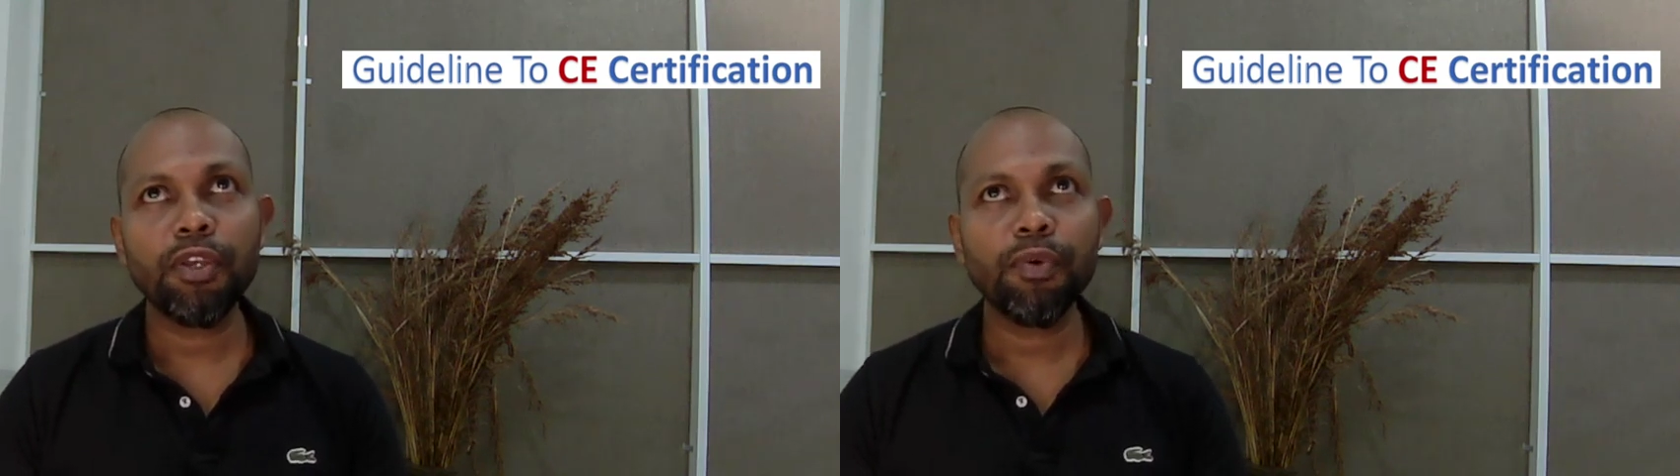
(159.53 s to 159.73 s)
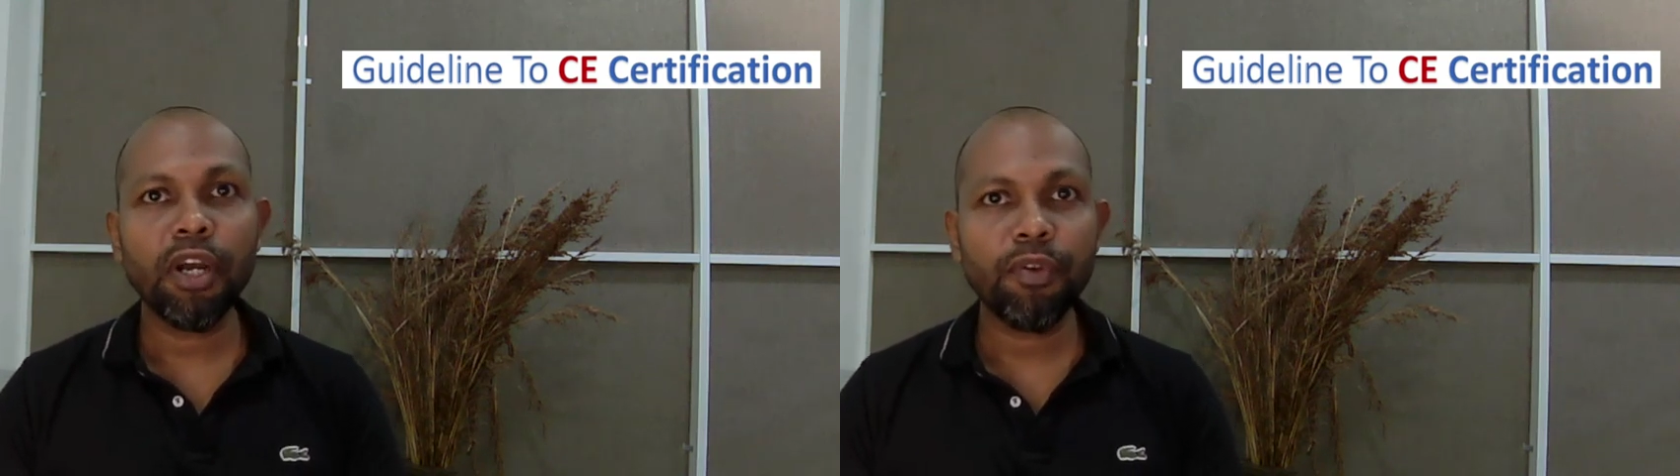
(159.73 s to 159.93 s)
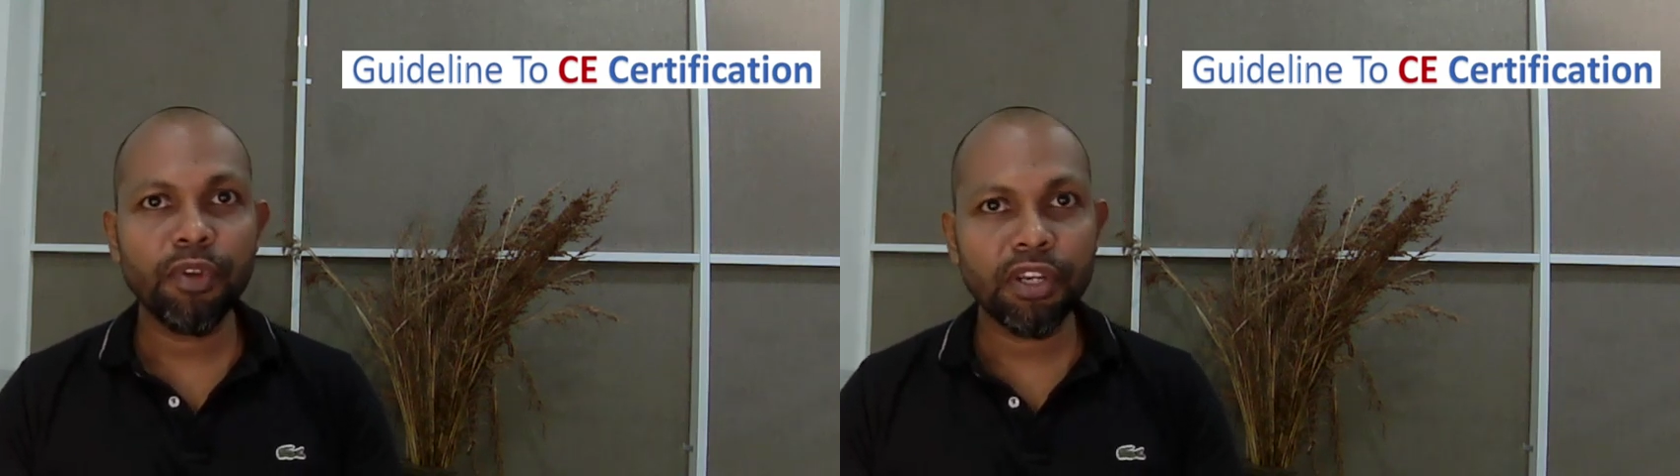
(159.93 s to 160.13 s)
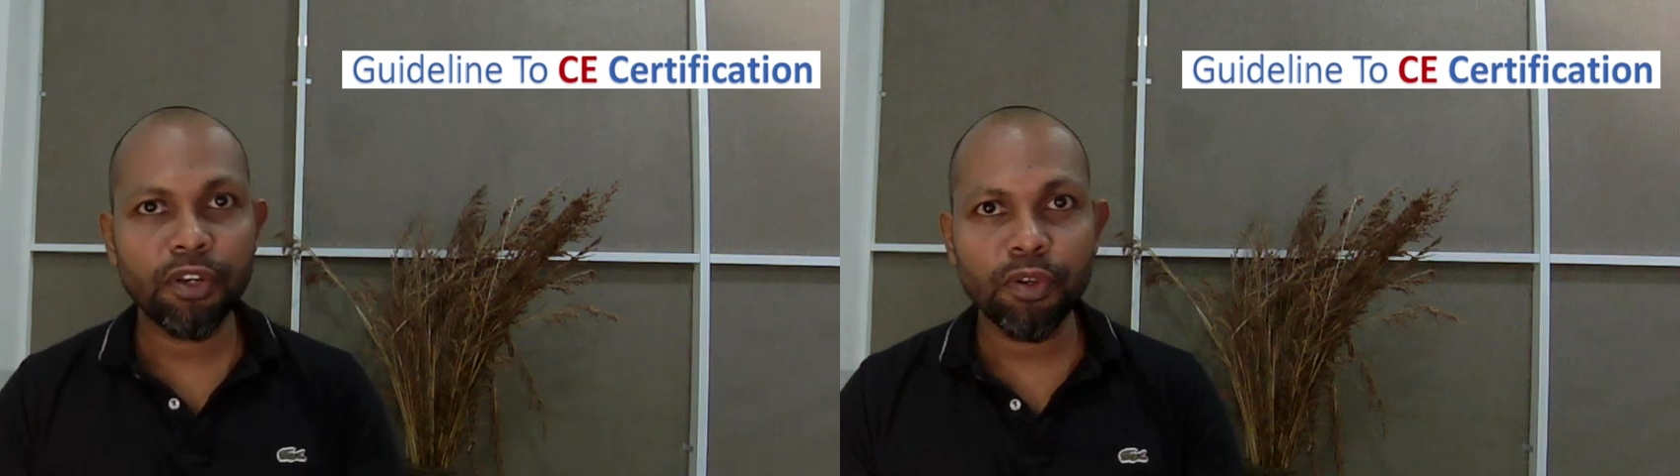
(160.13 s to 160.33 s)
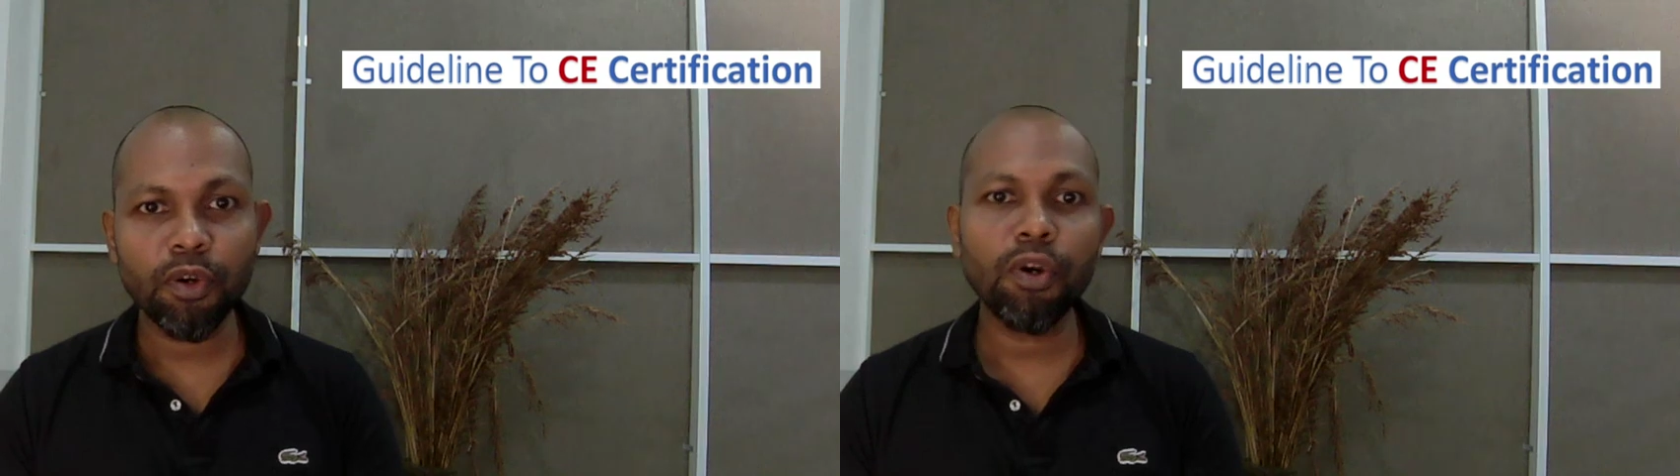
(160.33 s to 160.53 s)
if
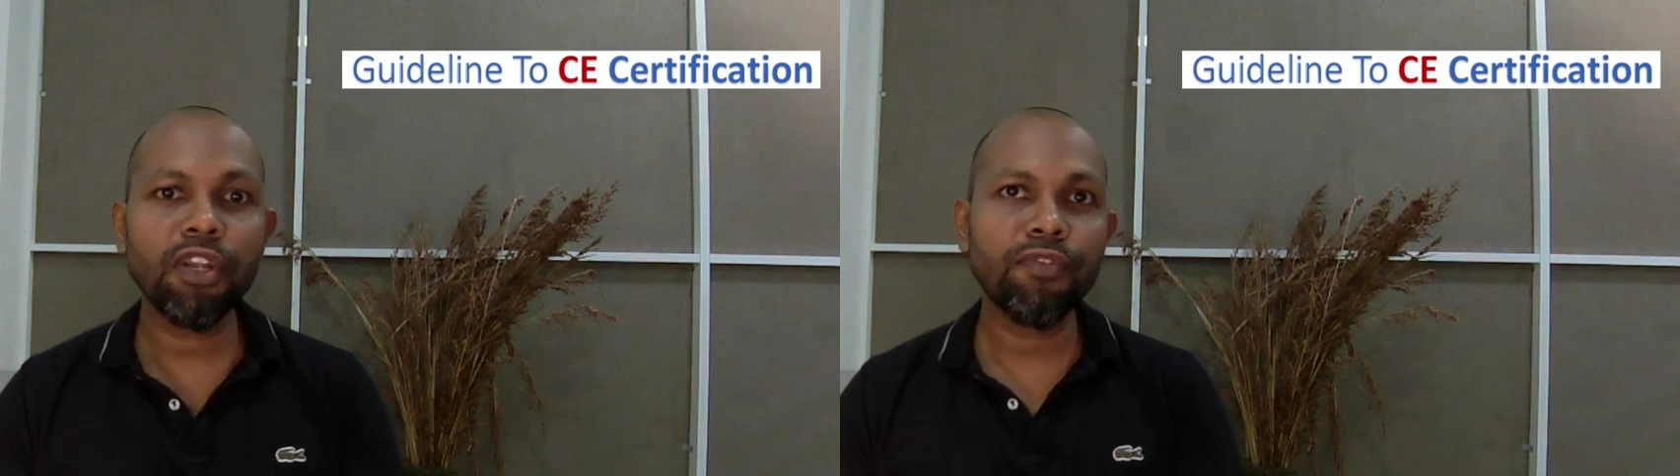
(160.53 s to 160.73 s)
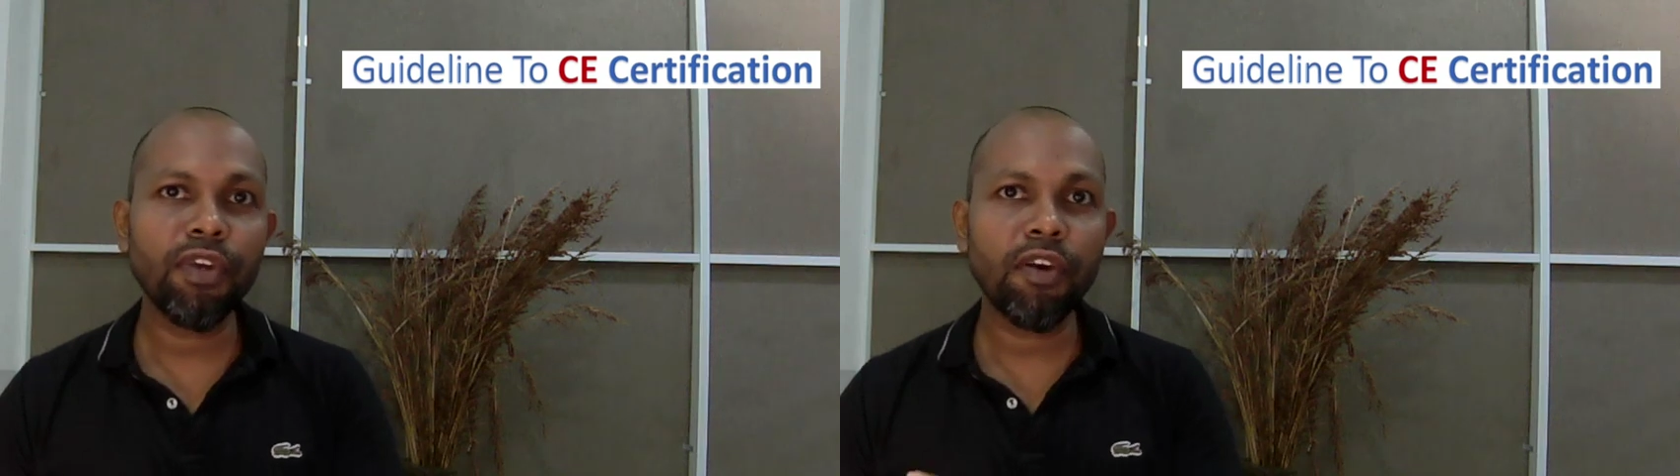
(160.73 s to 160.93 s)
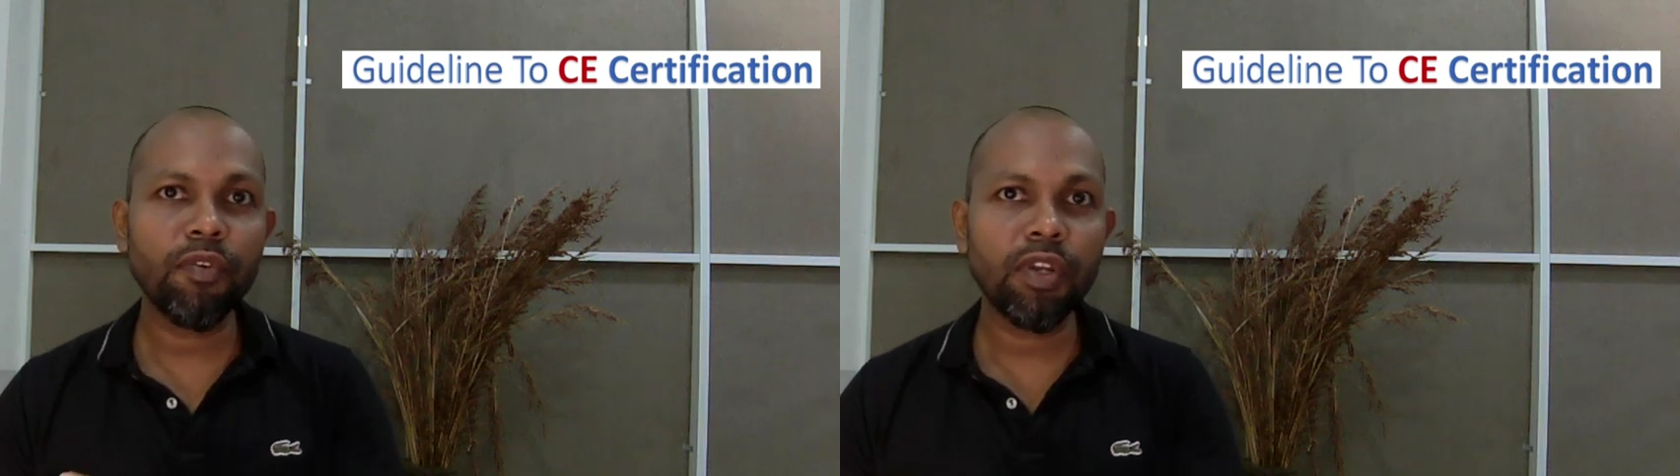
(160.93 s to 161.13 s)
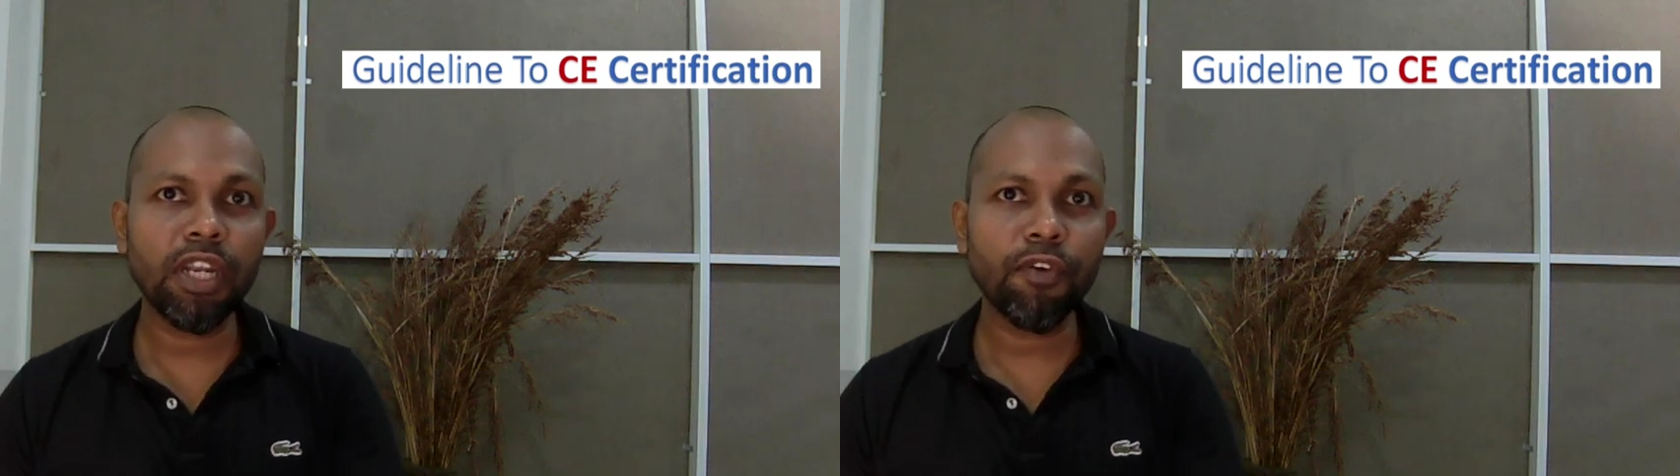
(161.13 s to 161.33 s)
you are doing it in your own,